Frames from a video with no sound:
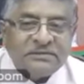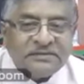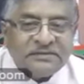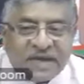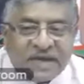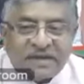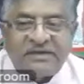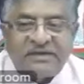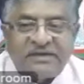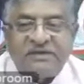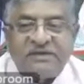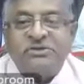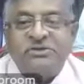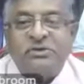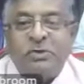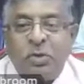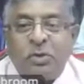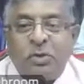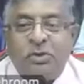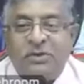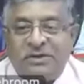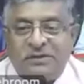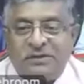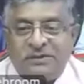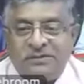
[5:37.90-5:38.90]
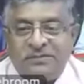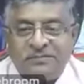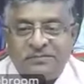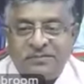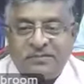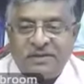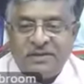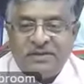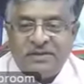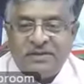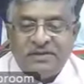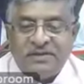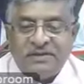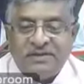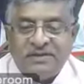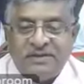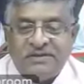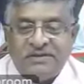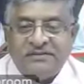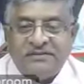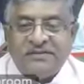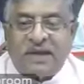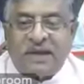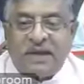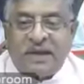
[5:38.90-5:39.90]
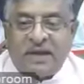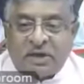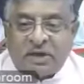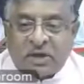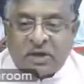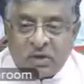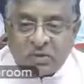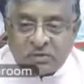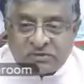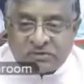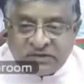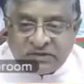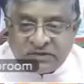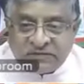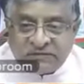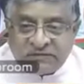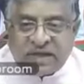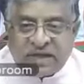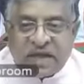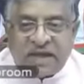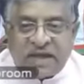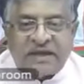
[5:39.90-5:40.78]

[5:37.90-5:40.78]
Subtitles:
That is good. The inclusive